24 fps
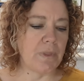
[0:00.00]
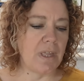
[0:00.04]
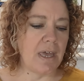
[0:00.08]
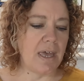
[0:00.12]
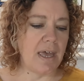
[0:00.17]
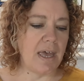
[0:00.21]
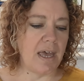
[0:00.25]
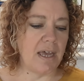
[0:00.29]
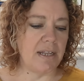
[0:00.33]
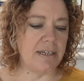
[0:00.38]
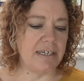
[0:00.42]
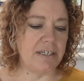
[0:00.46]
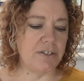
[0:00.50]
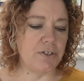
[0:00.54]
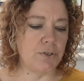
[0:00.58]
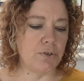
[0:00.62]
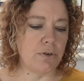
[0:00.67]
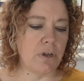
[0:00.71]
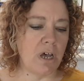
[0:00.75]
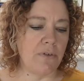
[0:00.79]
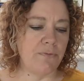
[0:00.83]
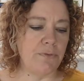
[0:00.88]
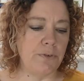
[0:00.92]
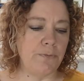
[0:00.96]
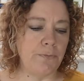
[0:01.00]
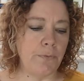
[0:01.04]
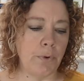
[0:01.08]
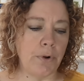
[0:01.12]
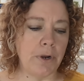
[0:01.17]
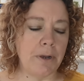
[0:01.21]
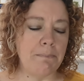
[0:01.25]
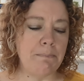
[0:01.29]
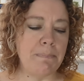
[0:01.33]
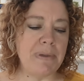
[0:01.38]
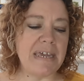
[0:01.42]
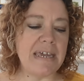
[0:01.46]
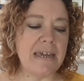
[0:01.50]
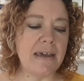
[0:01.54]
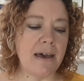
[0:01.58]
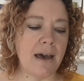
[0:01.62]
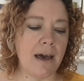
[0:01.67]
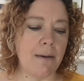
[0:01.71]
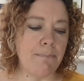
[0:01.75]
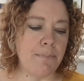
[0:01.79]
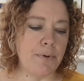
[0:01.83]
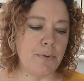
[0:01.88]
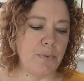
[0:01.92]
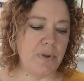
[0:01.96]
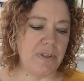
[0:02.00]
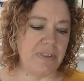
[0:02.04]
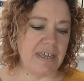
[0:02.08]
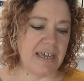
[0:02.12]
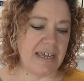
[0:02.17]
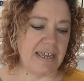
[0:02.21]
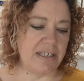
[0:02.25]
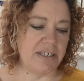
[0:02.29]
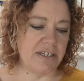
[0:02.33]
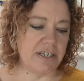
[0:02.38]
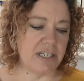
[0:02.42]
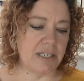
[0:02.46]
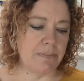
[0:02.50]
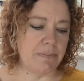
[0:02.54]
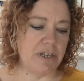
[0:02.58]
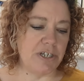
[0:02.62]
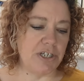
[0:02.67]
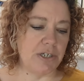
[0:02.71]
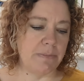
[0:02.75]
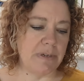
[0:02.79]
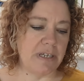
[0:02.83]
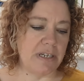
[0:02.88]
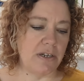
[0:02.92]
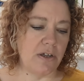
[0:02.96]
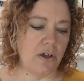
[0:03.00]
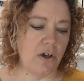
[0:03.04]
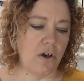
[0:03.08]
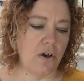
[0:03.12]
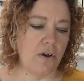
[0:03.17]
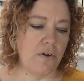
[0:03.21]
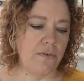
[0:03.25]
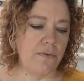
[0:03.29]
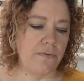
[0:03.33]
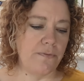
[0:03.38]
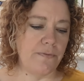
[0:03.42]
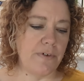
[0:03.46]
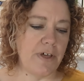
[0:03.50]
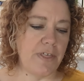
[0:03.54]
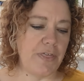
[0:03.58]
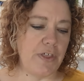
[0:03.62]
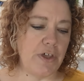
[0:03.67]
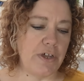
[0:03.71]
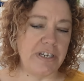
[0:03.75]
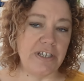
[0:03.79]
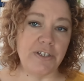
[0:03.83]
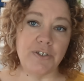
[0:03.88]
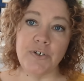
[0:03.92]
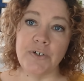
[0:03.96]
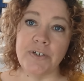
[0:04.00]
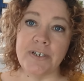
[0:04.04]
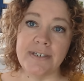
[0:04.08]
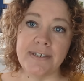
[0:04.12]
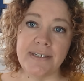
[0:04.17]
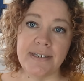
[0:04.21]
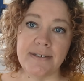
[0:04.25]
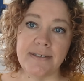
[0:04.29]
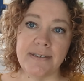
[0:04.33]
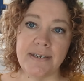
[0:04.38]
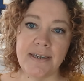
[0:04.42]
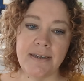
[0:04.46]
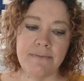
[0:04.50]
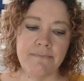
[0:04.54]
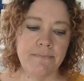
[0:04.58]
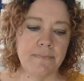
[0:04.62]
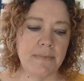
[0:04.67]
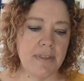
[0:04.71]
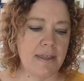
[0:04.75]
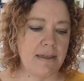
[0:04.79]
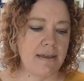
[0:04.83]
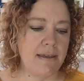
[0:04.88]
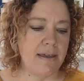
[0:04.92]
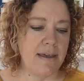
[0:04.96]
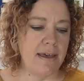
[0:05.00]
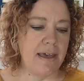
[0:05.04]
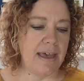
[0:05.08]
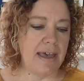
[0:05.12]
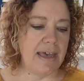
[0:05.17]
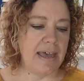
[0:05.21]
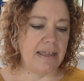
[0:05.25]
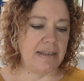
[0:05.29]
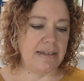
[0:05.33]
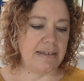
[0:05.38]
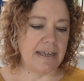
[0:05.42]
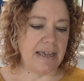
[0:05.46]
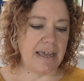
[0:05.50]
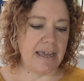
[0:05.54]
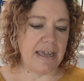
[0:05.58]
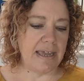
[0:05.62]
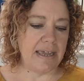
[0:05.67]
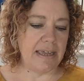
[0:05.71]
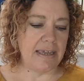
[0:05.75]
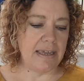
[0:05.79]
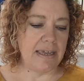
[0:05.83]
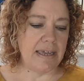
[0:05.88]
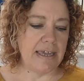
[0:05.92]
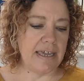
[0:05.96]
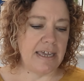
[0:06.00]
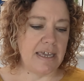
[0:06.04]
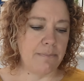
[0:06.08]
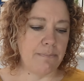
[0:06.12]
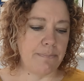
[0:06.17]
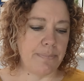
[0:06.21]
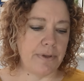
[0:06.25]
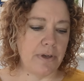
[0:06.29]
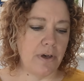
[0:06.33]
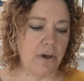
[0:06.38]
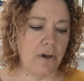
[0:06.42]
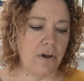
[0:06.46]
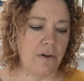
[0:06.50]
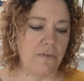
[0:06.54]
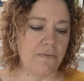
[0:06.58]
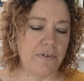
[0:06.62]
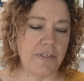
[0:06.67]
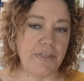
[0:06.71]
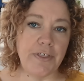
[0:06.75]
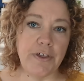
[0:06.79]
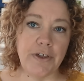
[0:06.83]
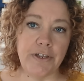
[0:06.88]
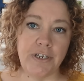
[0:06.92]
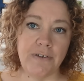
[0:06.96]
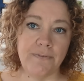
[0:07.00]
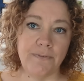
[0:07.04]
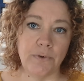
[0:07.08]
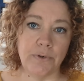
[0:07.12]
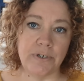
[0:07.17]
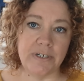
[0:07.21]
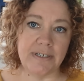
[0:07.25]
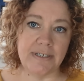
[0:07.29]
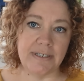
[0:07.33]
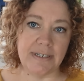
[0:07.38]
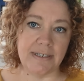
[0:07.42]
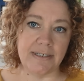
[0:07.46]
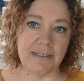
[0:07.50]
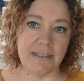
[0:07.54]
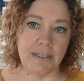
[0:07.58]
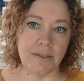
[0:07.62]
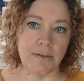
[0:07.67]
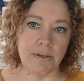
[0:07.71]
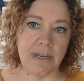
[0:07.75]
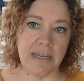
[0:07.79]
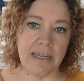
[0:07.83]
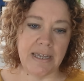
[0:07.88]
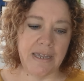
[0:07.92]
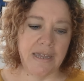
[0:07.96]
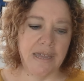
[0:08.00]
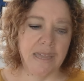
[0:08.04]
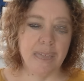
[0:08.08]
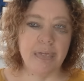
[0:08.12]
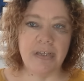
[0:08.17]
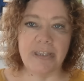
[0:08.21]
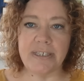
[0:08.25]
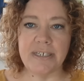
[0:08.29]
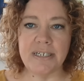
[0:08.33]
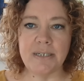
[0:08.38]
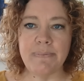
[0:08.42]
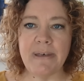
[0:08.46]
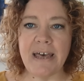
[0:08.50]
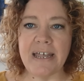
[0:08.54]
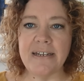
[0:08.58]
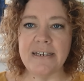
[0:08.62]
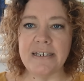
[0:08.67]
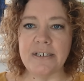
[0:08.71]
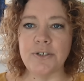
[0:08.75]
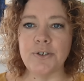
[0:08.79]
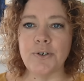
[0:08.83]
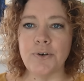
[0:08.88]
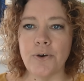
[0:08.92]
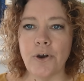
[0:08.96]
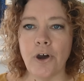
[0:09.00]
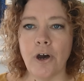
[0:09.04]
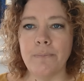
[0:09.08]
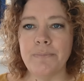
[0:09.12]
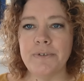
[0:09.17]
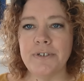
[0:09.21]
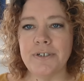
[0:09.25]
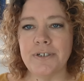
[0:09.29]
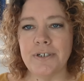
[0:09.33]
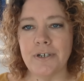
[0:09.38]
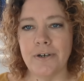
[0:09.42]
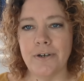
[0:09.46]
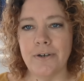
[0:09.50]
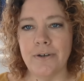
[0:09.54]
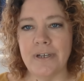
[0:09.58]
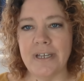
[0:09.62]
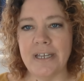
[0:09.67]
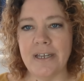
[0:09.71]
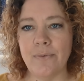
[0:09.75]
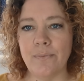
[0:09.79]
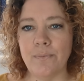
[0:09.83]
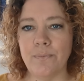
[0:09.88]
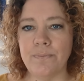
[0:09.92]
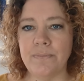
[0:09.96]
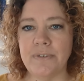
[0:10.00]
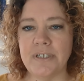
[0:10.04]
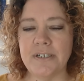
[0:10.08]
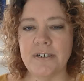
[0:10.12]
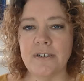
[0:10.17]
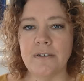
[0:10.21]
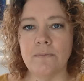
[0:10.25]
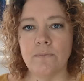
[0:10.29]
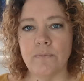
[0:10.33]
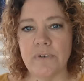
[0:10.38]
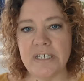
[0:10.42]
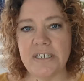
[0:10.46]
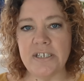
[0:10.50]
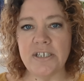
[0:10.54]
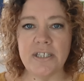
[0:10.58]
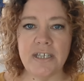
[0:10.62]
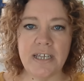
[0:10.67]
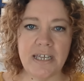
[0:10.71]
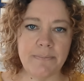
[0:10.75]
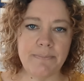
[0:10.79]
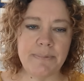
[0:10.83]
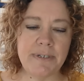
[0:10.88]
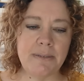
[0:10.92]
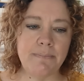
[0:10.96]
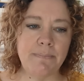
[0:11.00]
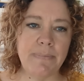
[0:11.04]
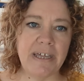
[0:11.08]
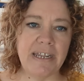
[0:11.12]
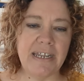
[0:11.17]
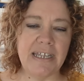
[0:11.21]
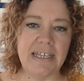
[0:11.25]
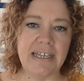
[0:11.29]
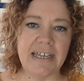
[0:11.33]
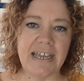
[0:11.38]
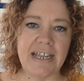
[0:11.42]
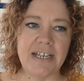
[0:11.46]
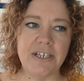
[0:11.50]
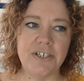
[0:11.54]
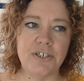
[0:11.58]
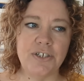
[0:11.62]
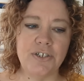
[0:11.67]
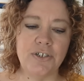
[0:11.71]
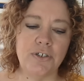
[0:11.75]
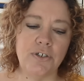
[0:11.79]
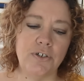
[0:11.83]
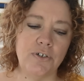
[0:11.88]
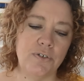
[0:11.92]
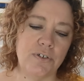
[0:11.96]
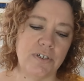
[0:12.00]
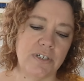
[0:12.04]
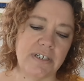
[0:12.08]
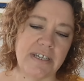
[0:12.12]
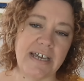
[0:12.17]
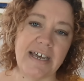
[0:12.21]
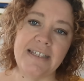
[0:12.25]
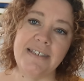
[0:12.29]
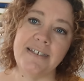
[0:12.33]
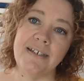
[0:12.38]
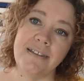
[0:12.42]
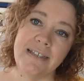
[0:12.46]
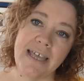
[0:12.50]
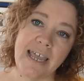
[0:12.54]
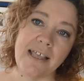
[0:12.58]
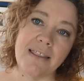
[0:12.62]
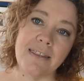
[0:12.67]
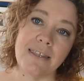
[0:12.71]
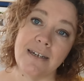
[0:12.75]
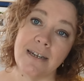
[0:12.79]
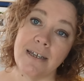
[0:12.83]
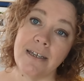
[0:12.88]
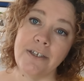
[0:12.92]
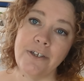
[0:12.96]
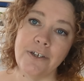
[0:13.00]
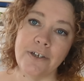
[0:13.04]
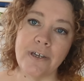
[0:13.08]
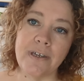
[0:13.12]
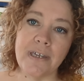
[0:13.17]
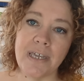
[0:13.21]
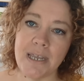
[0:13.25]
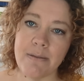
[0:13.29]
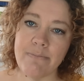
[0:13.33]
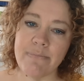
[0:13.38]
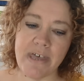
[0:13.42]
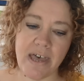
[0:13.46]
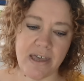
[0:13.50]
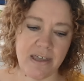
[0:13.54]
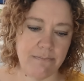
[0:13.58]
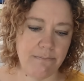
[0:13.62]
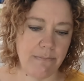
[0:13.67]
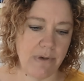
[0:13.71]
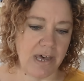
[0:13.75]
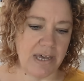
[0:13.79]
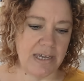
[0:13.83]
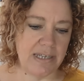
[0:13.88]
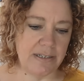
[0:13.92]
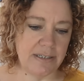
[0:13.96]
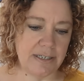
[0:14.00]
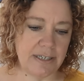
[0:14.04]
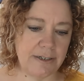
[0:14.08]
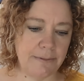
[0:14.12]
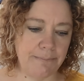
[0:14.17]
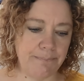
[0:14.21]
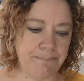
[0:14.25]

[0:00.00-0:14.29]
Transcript: and it's drafted for a B cup with a chest measurement of 32 to 60 and a hip of 34 to 63. But this pattern is cropped, so it doesn't reach the hips, but in case you decide to lengthen it, you could keep that in mind.